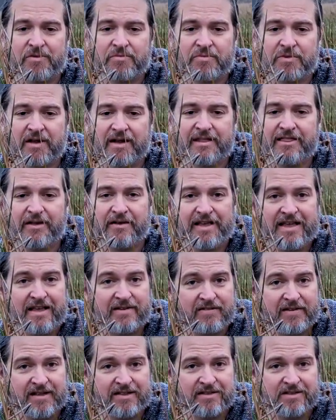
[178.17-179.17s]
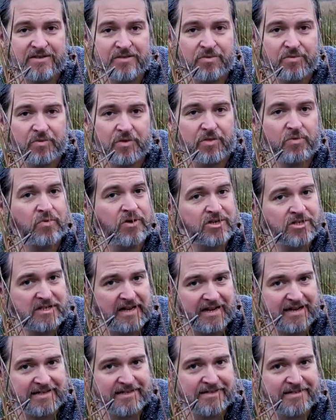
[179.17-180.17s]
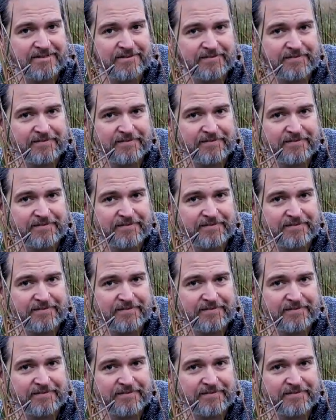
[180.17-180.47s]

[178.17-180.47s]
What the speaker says: would light their evenings with rush lights.